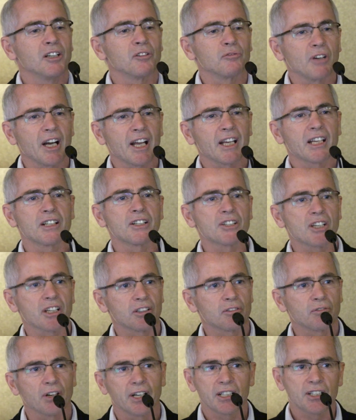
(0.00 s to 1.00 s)
Rankin's a
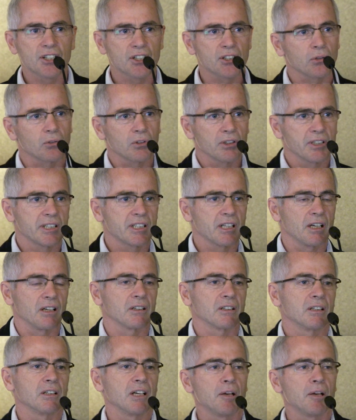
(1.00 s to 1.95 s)
great storyteller.